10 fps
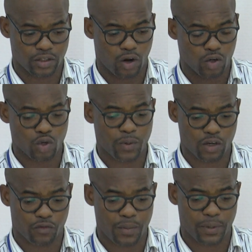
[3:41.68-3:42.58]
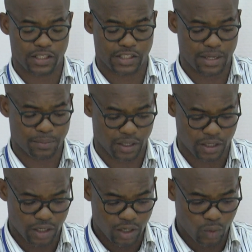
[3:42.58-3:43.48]
October, November, December
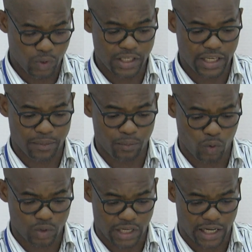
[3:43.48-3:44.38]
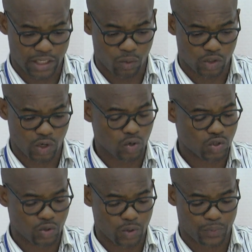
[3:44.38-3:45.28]
within that month, and it was
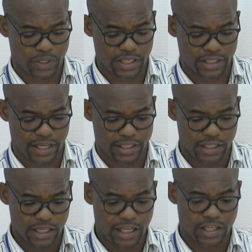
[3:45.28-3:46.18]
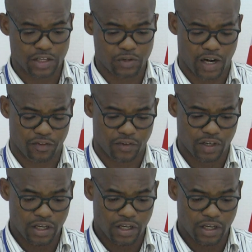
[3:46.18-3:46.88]
also represented in a graph.